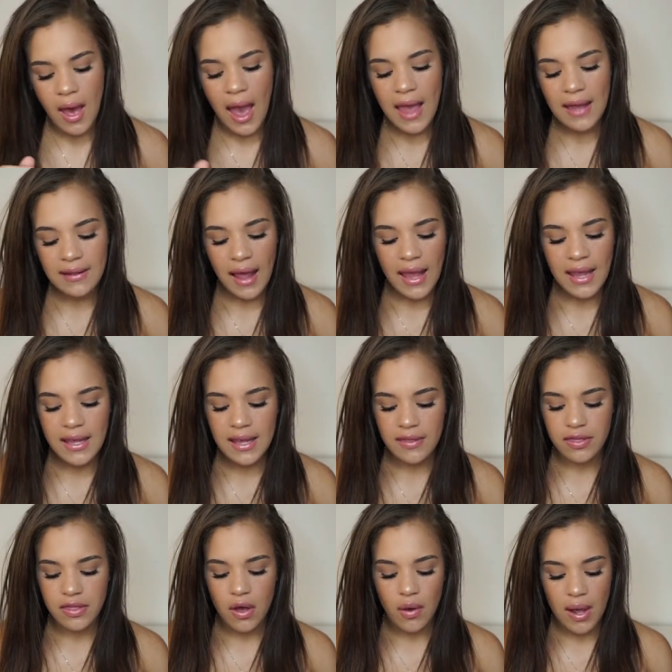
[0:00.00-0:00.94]
I like
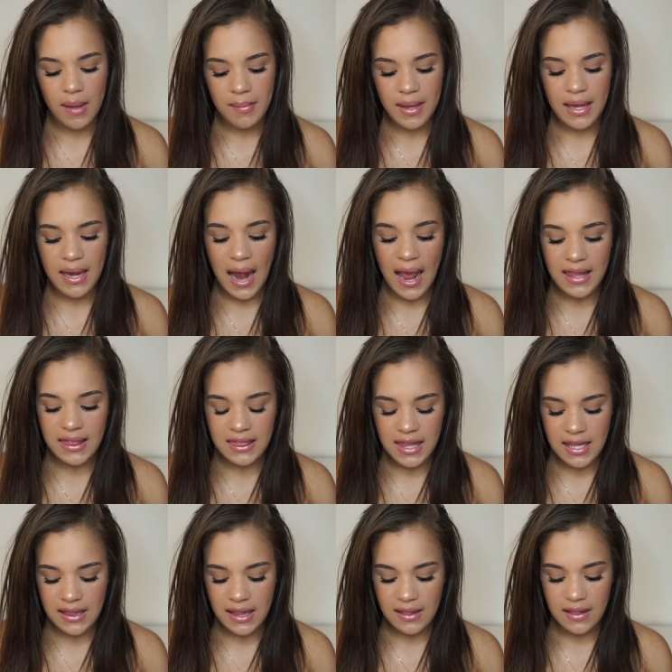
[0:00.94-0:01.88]
it though. I mean, I
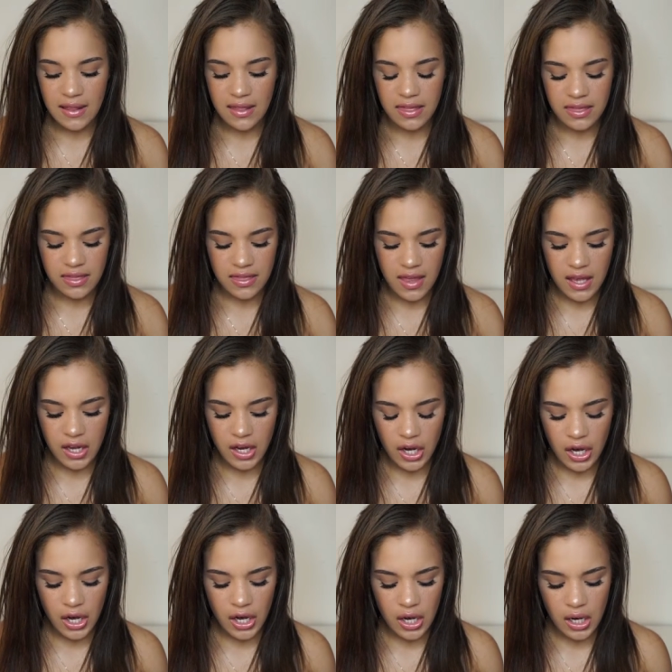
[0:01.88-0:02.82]
think that the
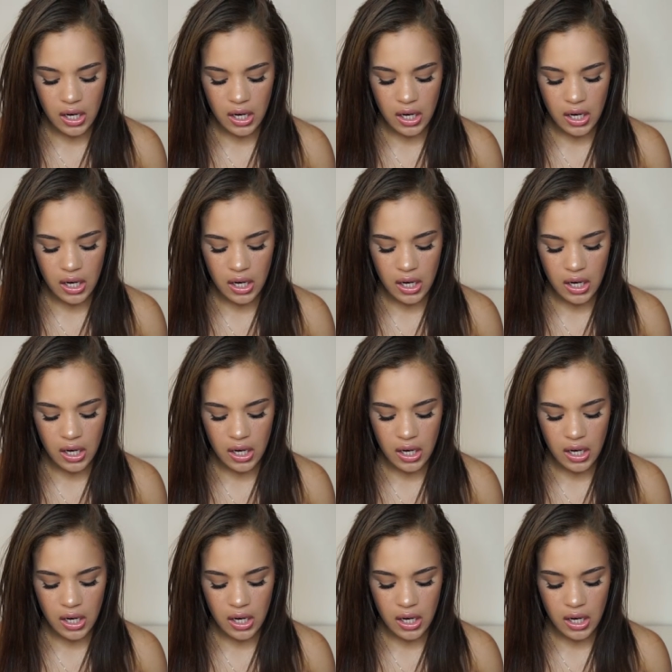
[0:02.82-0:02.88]
thicker,